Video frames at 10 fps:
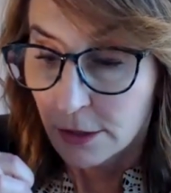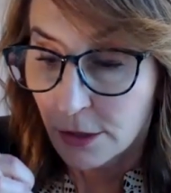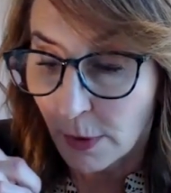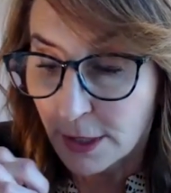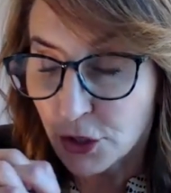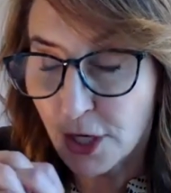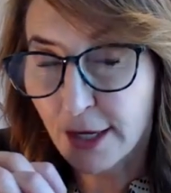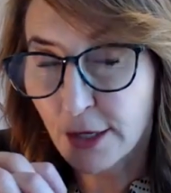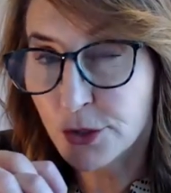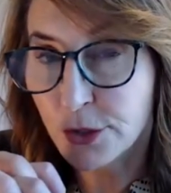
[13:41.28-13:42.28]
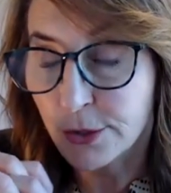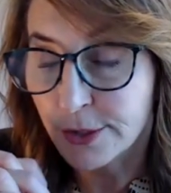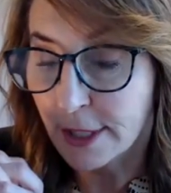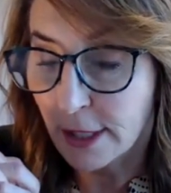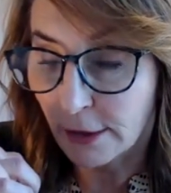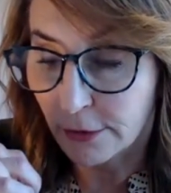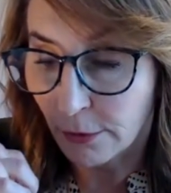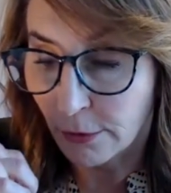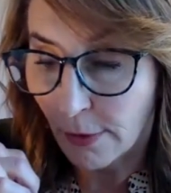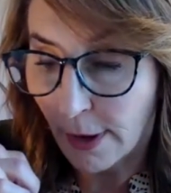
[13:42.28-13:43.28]
So what change do you see on the
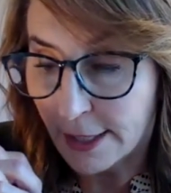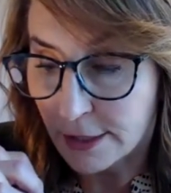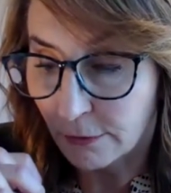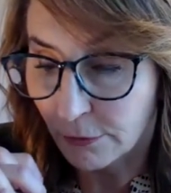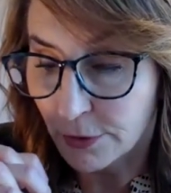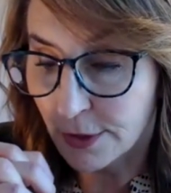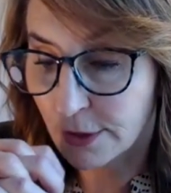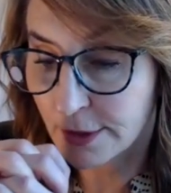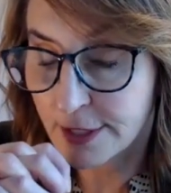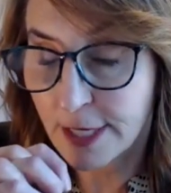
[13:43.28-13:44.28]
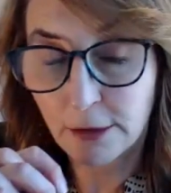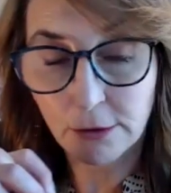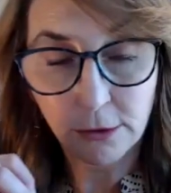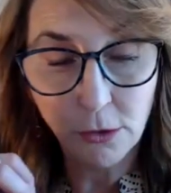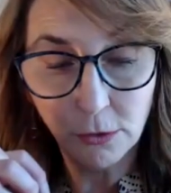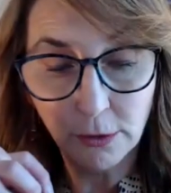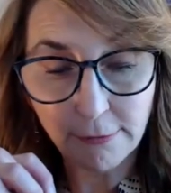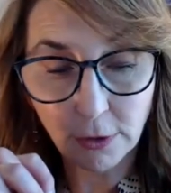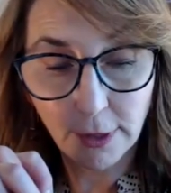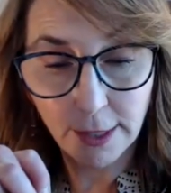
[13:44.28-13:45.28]
horizon for the state and the local
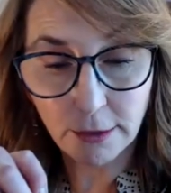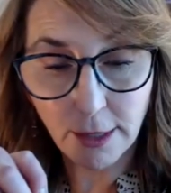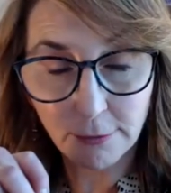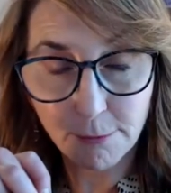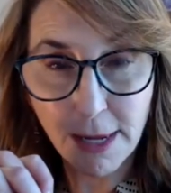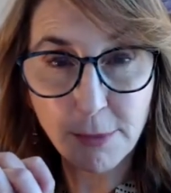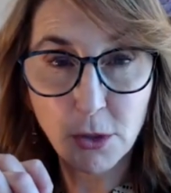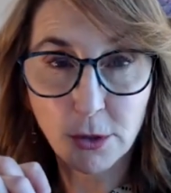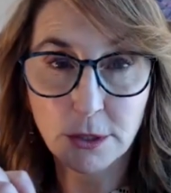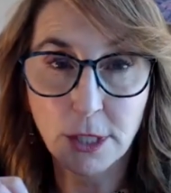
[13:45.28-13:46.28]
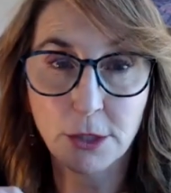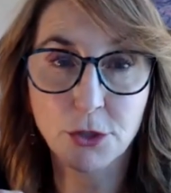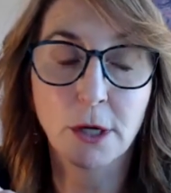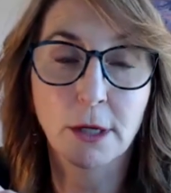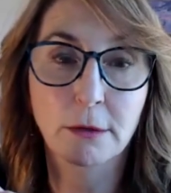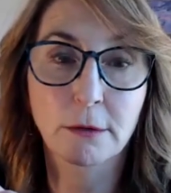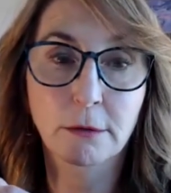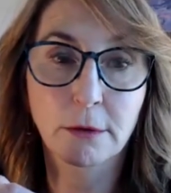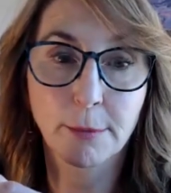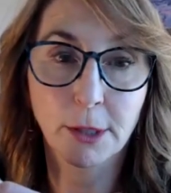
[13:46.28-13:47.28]
level? And maybe you could touch on
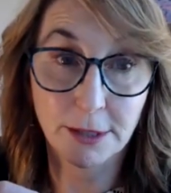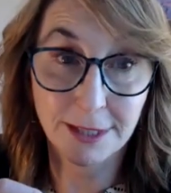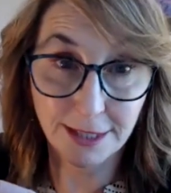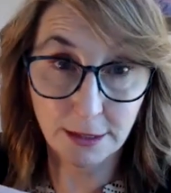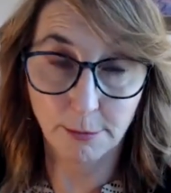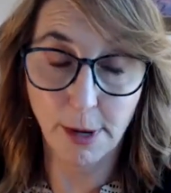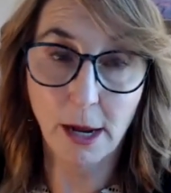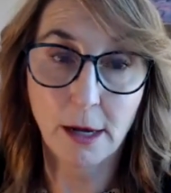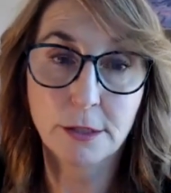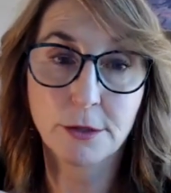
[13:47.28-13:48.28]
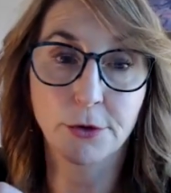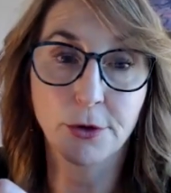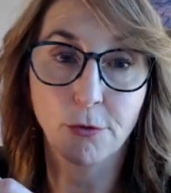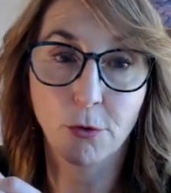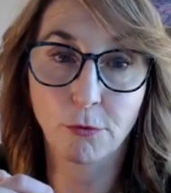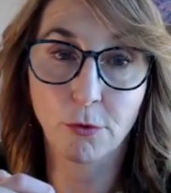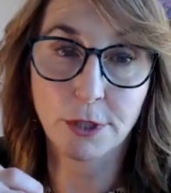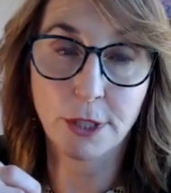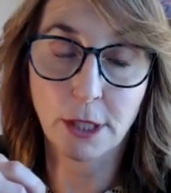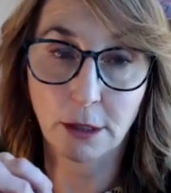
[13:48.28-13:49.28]
the bill that didn't pass,
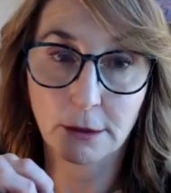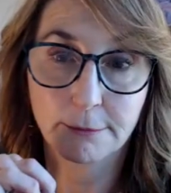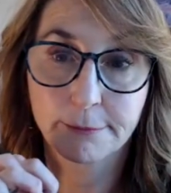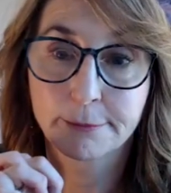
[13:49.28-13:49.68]
3414.